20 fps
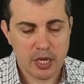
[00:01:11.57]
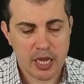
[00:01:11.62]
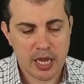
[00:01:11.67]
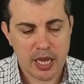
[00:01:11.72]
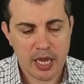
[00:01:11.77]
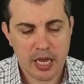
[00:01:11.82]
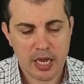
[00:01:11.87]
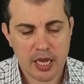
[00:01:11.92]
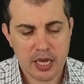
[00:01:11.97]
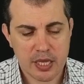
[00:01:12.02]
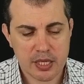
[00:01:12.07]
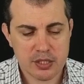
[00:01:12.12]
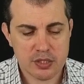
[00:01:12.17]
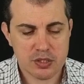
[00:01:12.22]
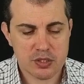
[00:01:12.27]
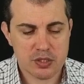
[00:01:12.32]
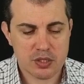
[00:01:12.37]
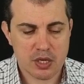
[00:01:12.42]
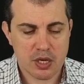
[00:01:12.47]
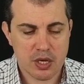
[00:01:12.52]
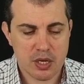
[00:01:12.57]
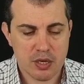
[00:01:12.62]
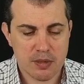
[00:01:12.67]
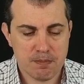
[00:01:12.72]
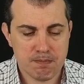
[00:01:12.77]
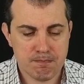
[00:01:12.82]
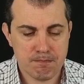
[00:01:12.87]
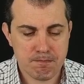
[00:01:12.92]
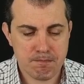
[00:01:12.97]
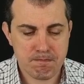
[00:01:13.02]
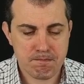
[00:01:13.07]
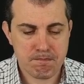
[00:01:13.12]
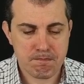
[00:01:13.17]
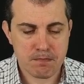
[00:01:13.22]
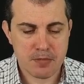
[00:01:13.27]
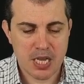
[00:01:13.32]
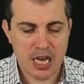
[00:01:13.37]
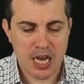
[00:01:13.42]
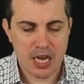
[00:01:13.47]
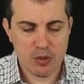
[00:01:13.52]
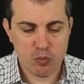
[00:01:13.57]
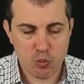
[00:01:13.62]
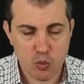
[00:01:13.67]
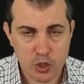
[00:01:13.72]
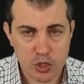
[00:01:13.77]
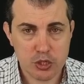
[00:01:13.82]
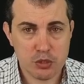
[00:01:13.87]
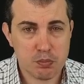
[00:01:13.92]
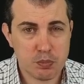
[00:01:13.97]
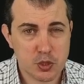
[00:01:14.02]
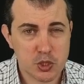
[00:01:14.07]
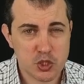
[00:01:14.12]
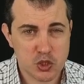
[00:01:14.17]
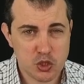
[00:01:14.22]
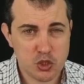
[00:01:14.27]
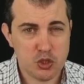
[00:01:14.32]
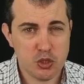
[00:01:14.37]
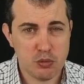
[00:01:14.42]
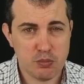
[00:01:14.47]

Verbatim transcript: and um, I wouldn't put too